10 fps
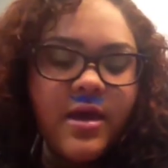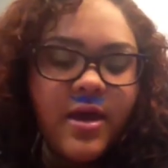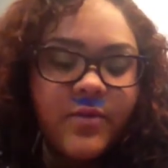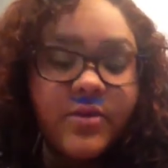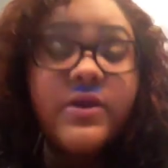
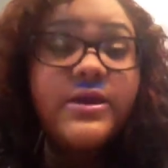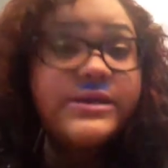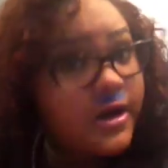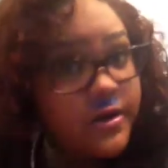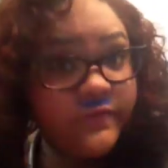And when you get
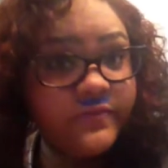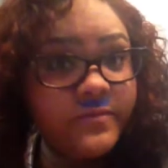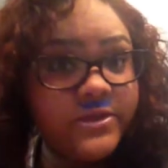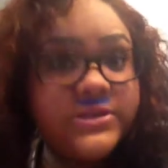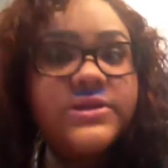tired of your
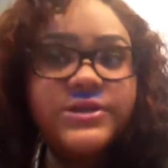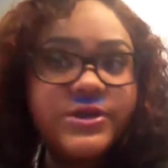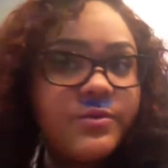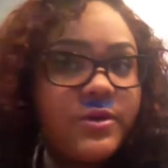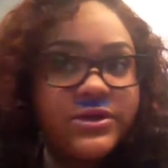mustache
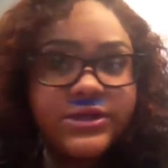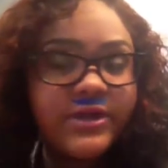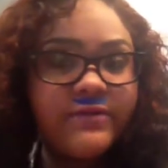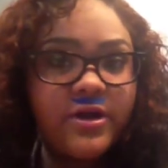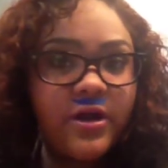and you want to
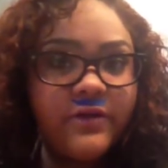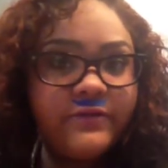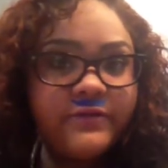shave it off,